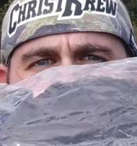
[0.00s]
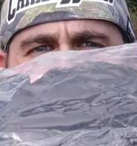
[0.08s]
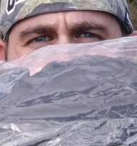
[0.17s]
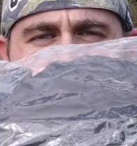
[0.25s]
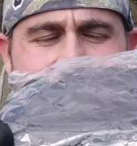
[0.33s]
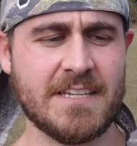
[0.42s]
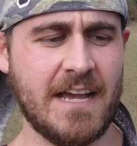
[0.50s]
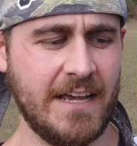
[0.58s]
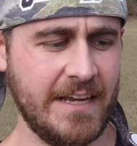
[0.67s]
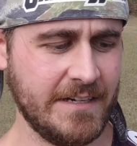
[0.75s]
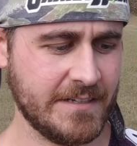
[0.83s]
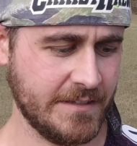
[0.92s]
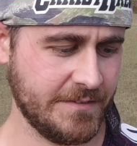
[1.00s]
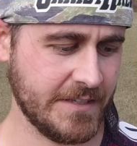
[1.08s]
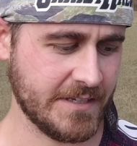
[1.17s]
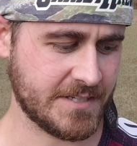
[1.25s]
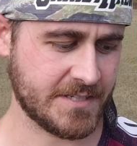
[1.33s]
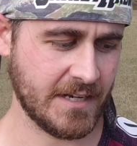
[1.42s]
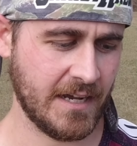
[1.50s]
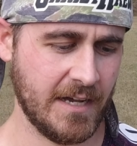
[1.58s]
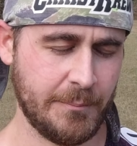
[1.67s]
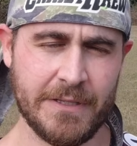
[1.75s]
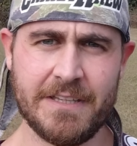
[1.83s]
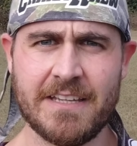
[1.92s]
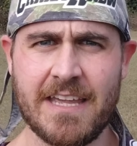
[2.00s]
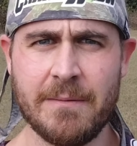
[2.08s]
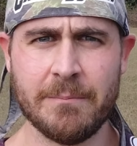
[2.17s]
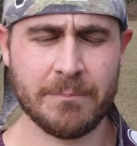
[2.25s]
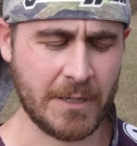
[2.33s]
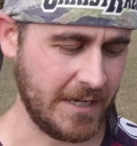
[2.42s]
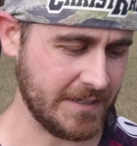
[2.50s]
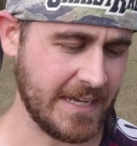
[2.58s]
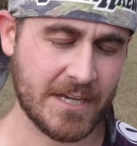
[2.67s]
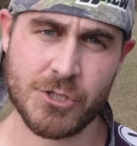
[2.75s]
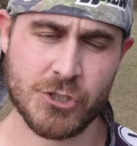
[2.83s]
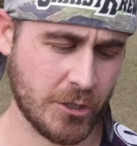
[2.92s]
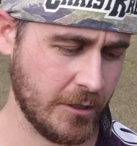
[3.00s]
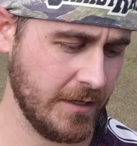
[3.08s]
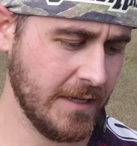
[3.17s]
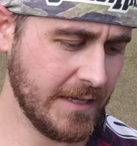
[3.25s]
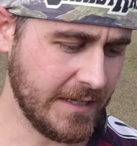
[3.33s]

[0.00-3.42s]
went and signed this uh, Play the Game podcast shirt.